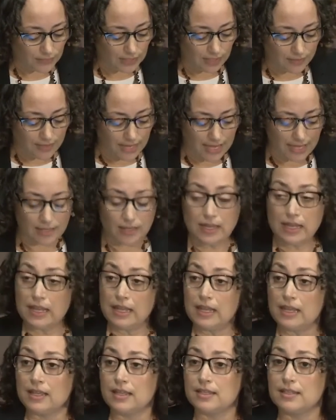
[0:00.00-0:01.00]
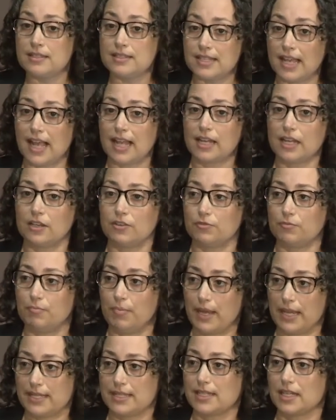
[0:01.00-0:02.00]
That set of
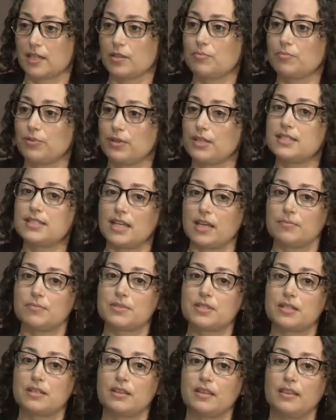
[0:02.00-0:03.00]
basic precepts,